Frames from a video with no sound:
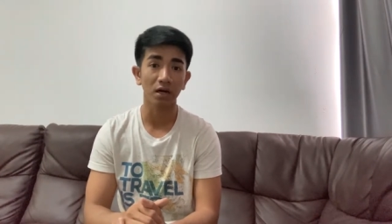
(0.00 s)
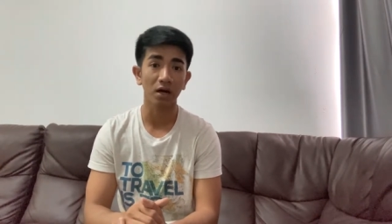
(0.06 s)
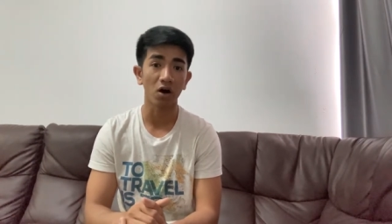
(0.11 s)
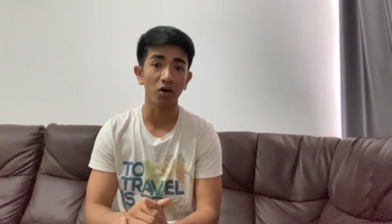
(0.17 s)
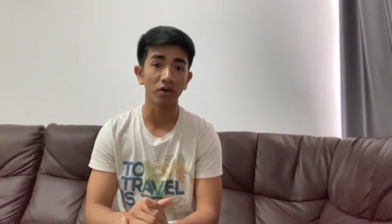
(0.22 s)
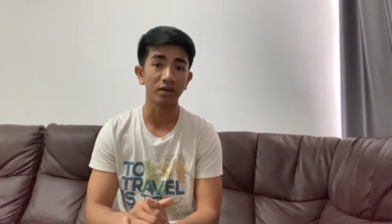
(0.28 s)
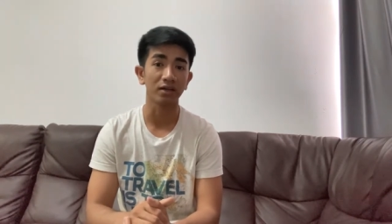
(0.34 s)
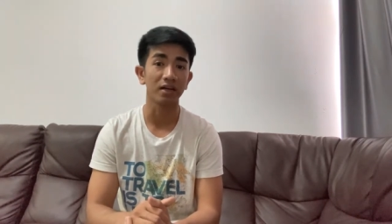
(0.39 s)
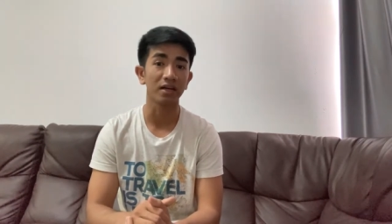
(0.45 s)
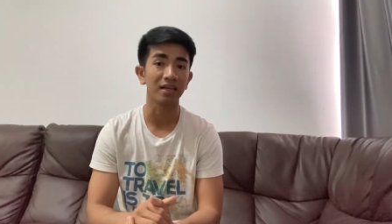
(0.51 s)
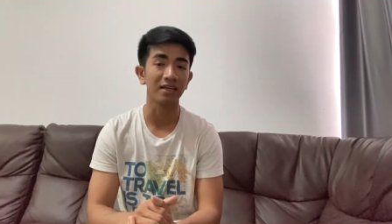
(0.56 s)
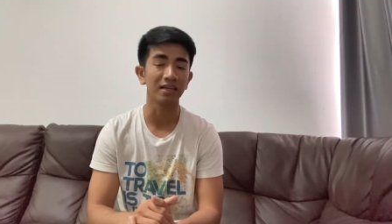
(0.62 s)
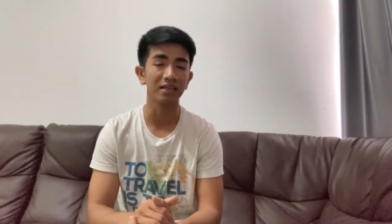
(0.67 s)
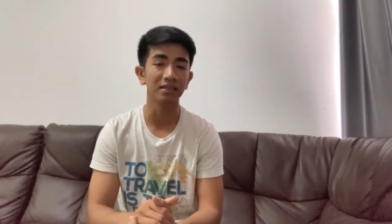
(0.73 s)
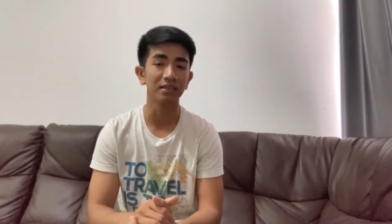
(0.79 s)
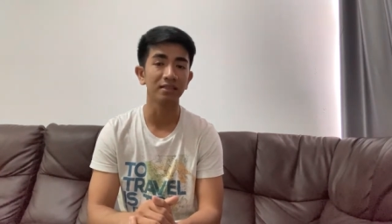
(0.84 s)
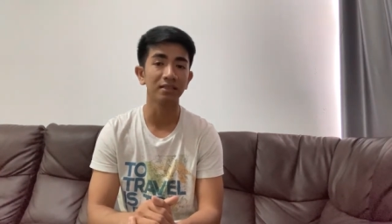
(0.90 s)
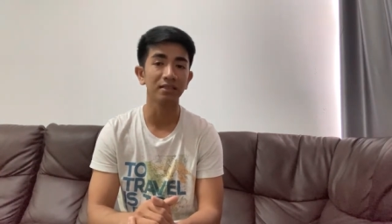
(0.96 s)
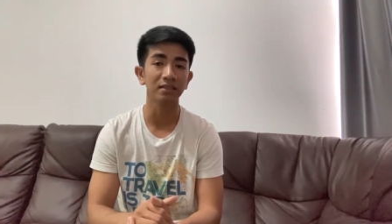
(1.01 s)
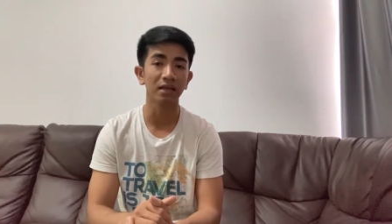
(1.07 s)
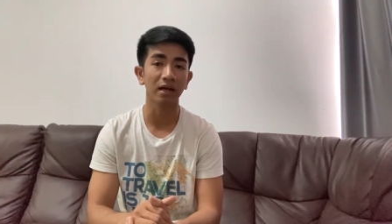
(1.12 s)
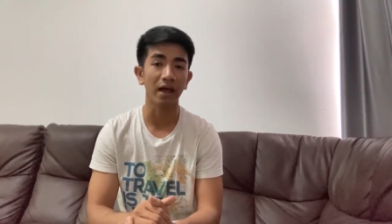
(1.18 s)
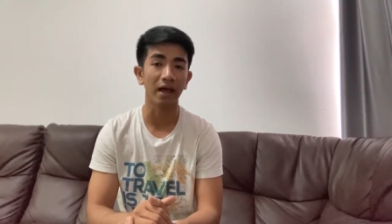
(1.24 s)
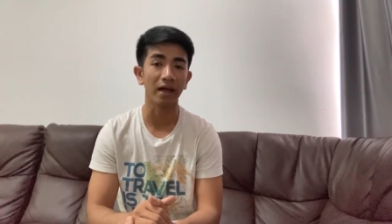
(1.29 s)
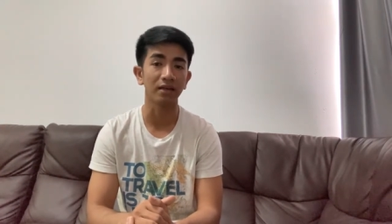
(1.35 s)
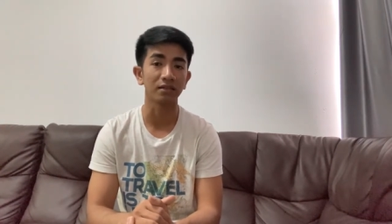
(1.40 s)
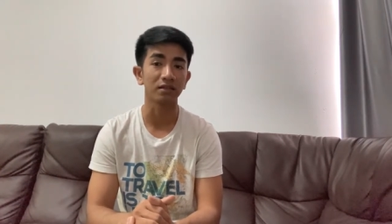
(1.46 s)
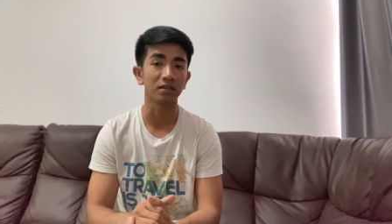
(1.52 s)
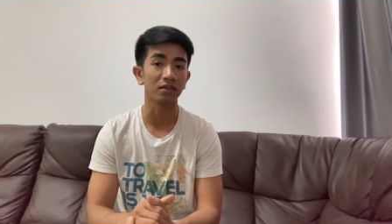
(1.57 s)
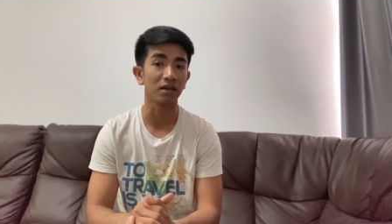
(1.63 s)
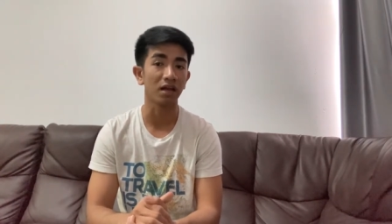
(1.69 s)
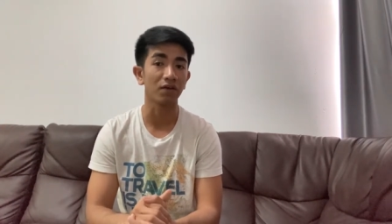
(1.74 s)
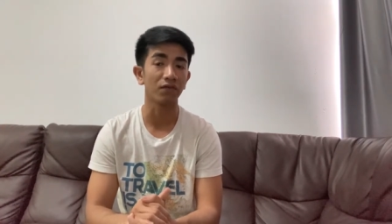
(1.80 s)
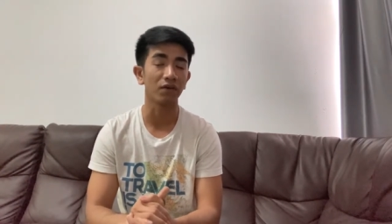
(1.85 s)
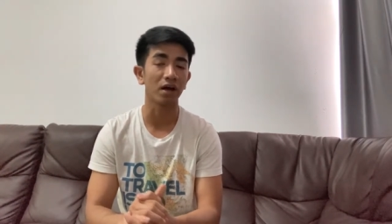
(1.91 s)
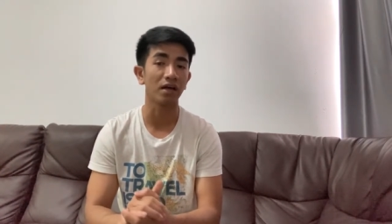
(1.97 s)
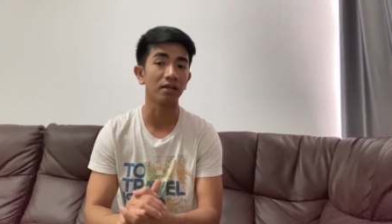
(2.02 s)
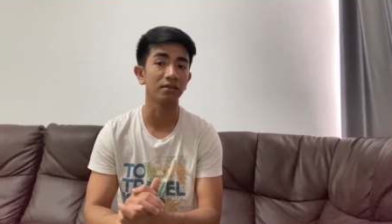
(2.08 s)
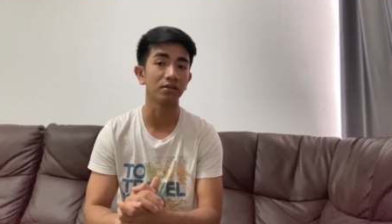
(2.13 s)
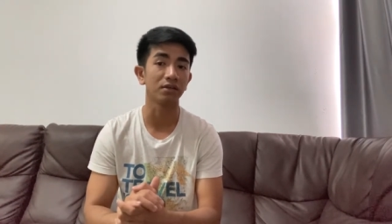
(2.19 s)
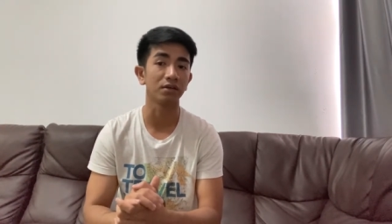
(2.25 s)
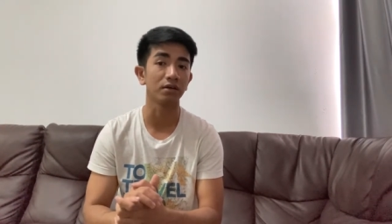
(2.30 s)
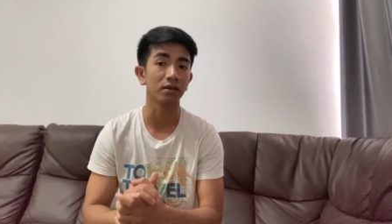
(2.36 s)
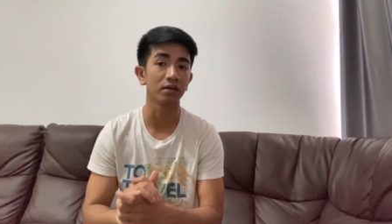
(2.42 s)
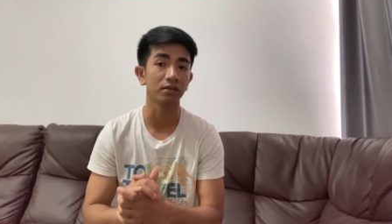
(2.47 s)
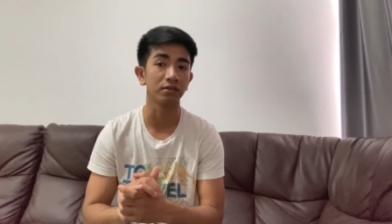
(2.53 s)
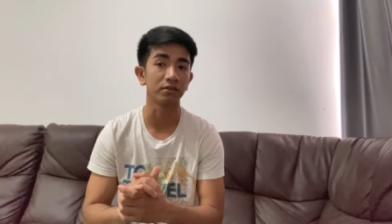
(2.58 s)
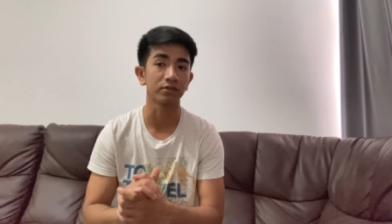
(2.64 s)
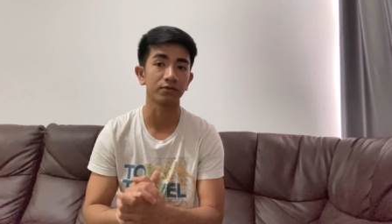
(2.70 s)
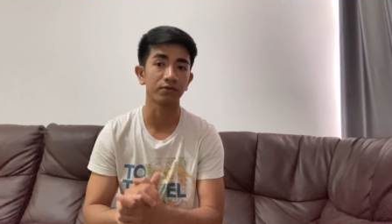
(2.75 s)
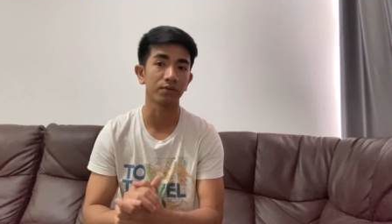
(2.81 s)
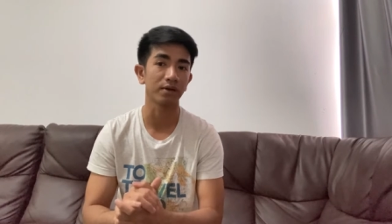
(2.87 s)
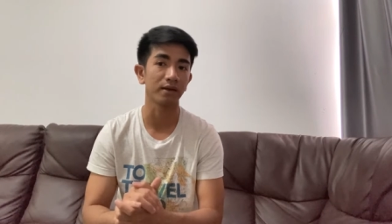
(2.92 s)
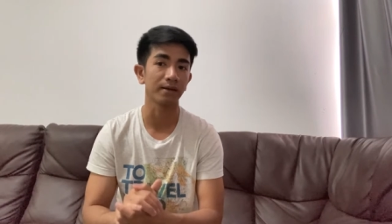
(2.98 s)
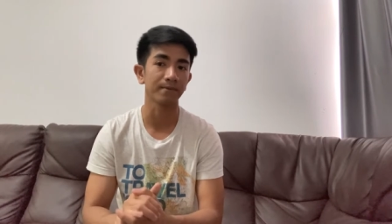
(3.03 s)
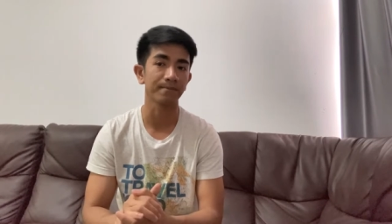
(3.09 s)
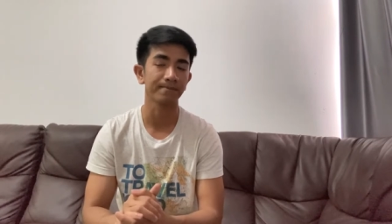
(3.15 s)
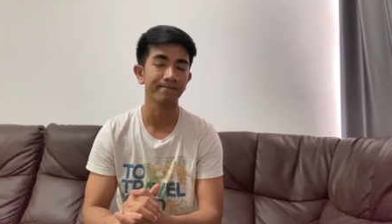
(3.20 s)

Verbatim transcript: on a hill and never under a tree.